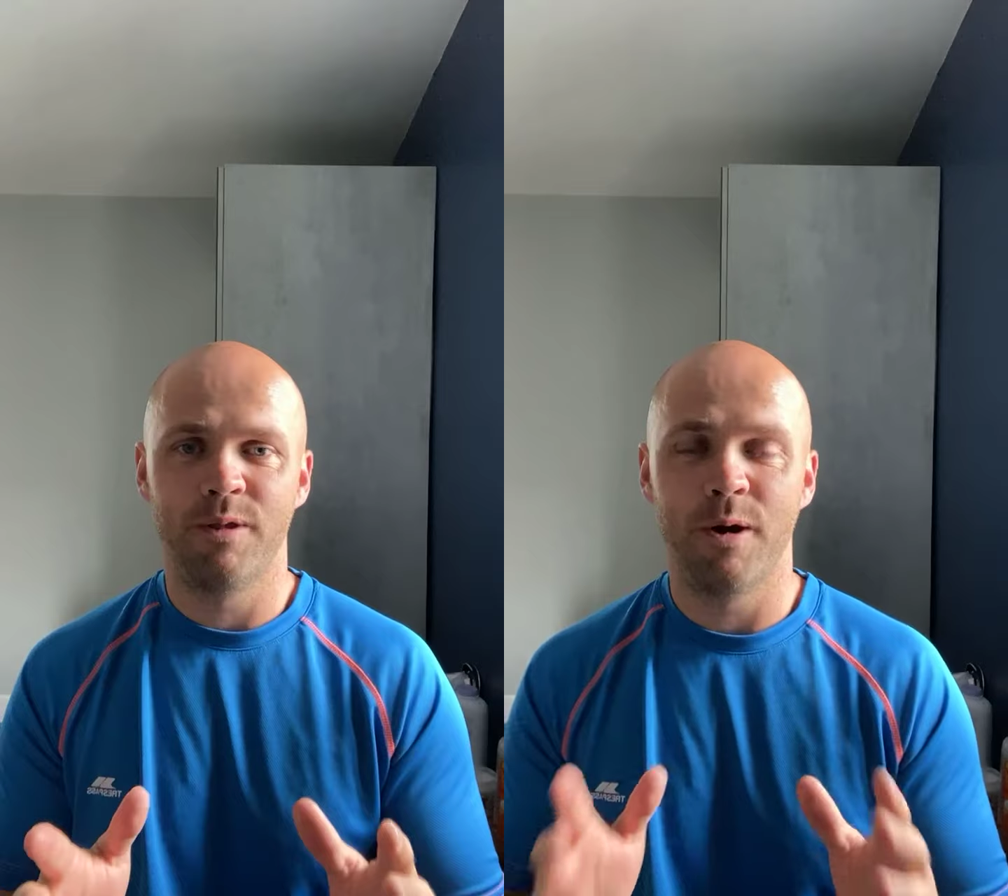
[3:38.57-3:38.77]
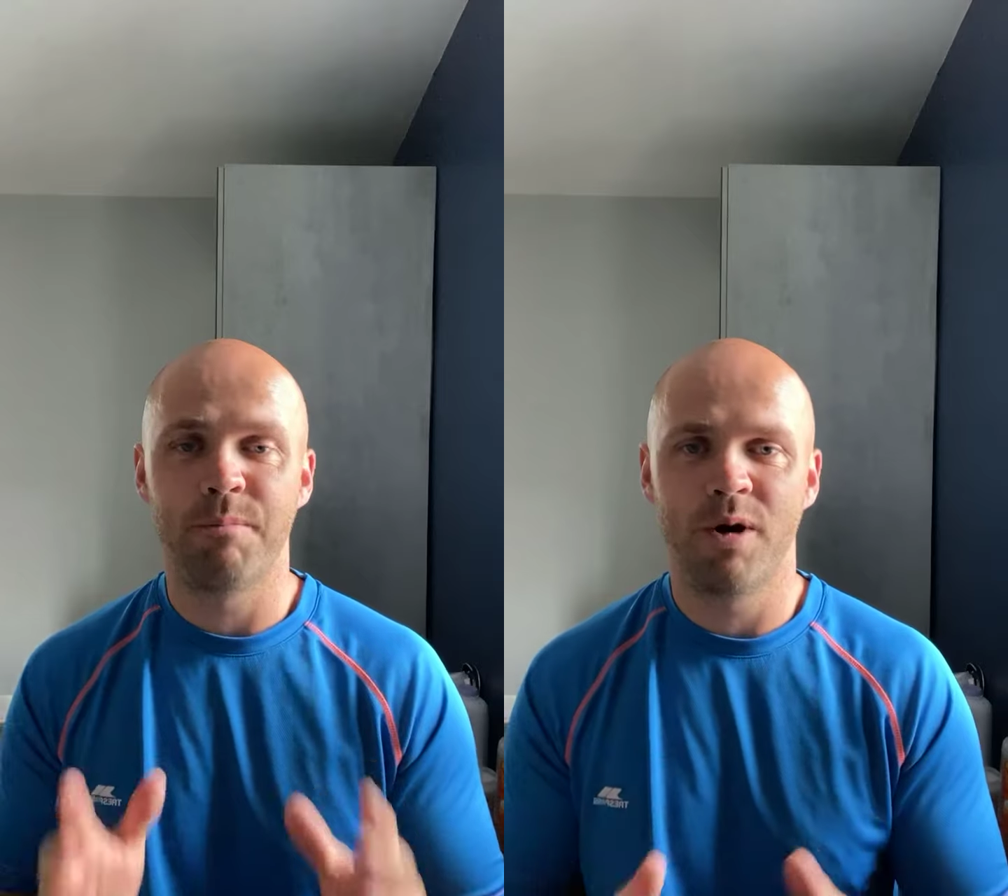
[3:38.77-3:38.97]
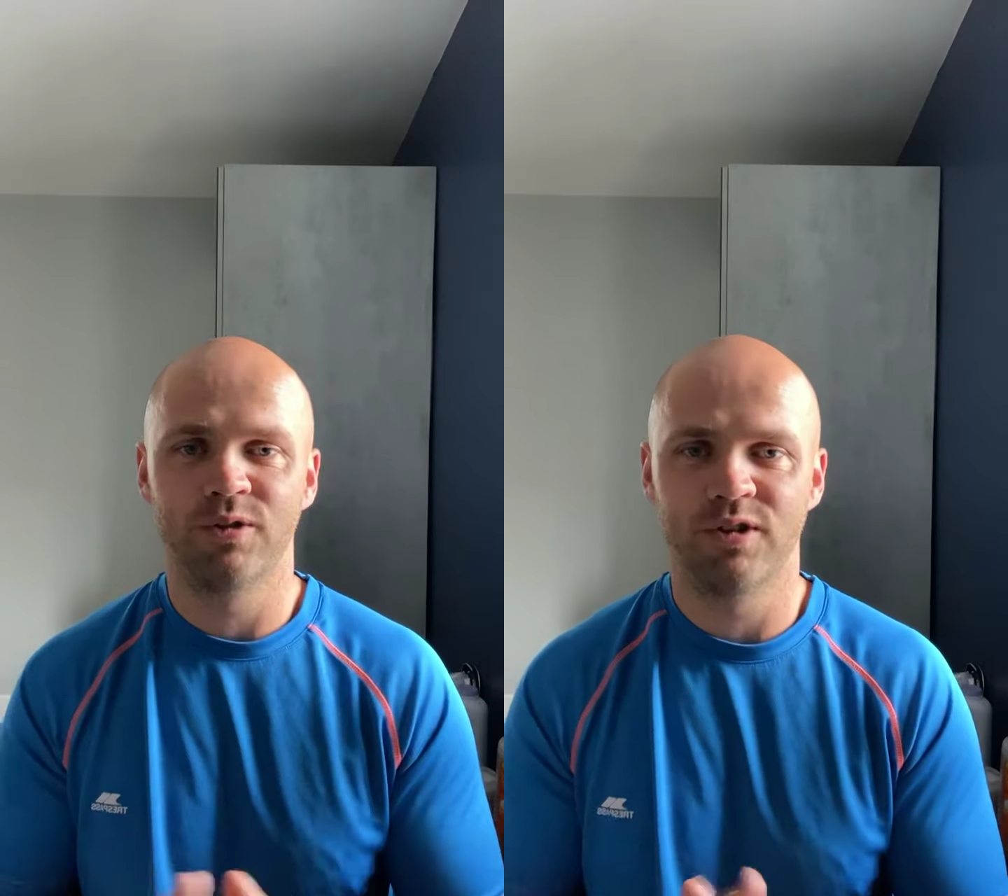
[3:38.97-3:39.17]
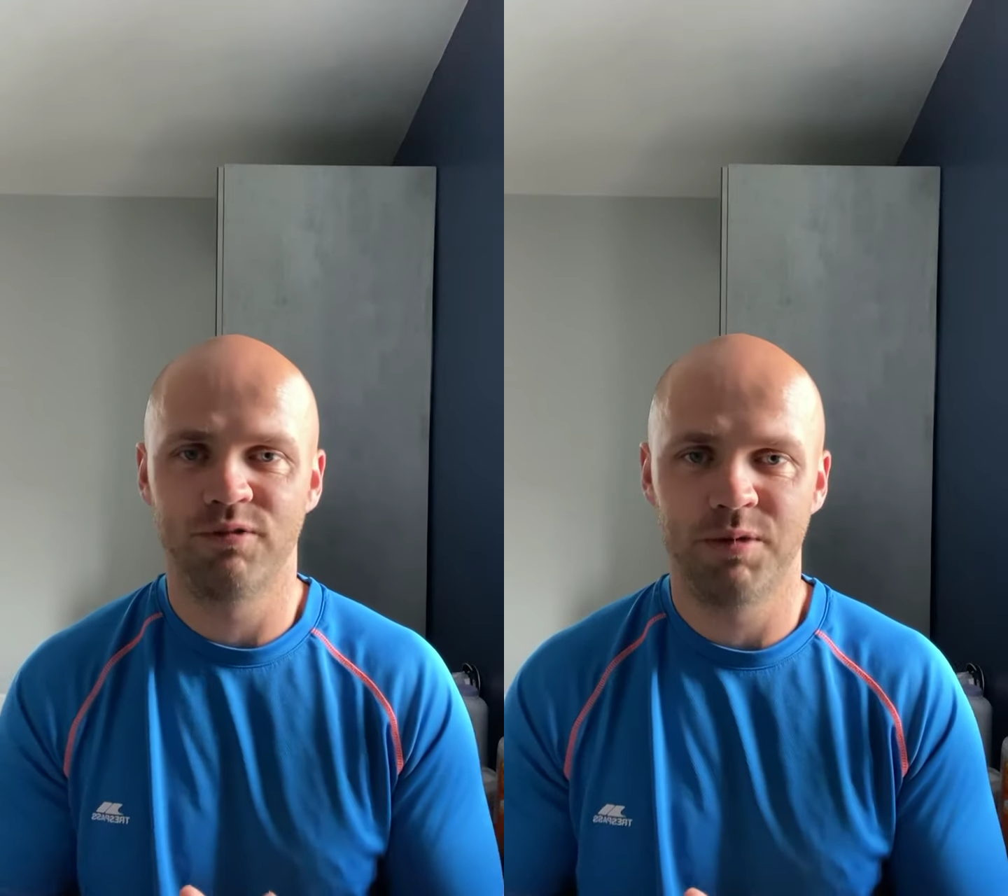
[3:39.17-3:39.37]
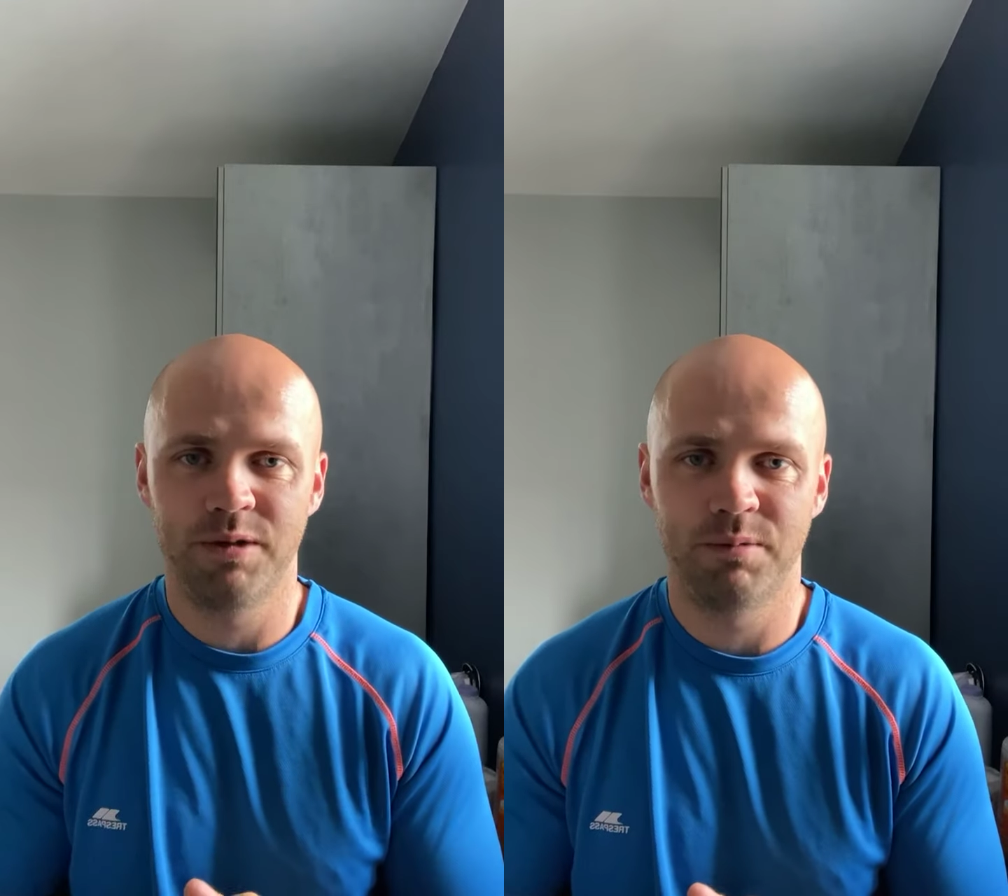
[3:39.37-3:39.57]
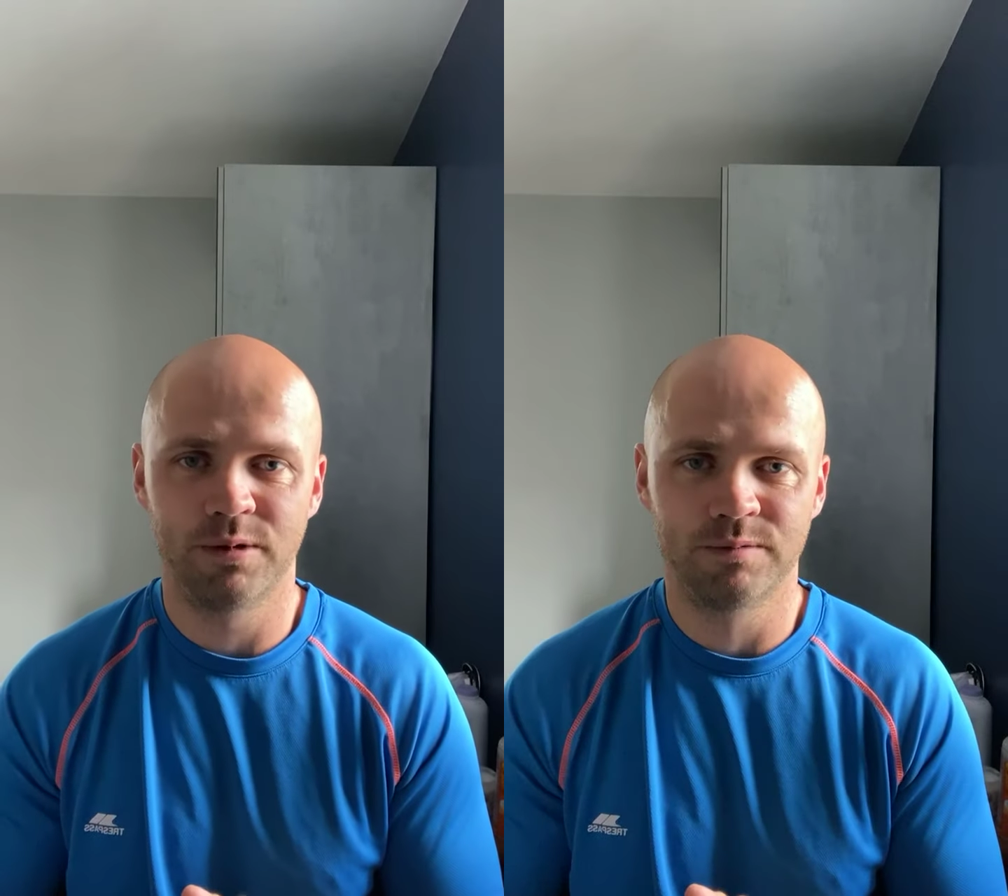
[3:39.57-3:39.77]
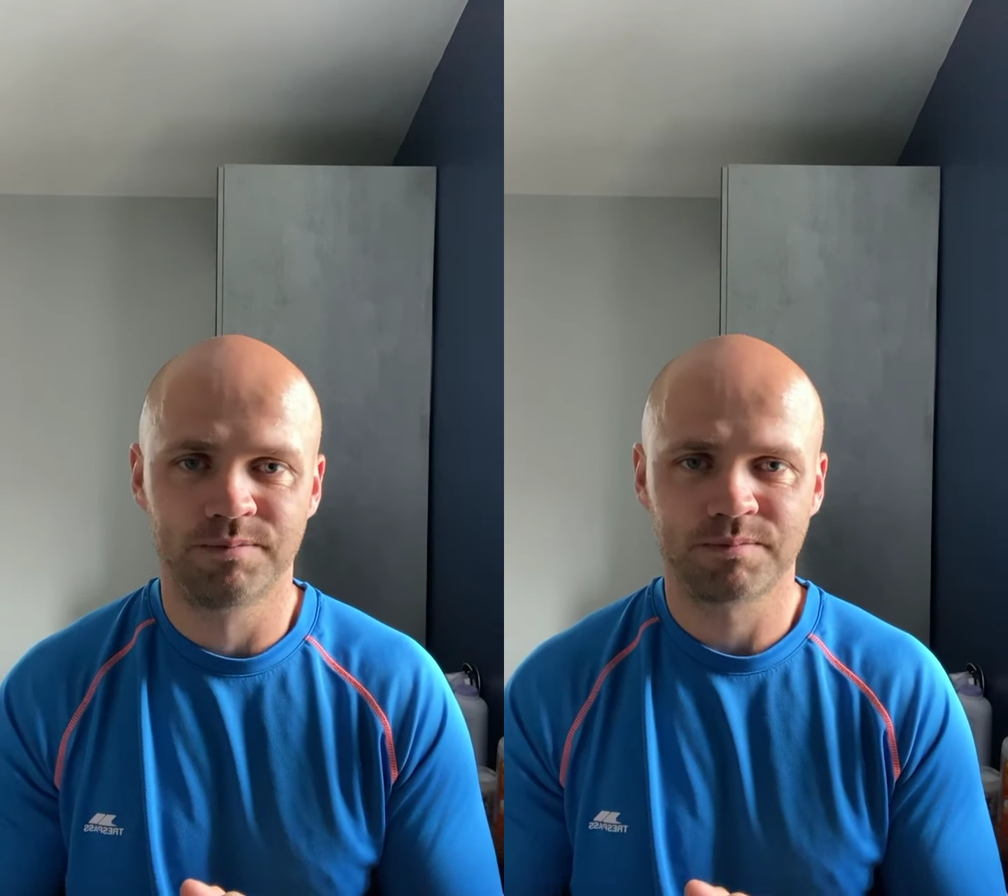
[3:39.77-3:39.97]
that are positive people.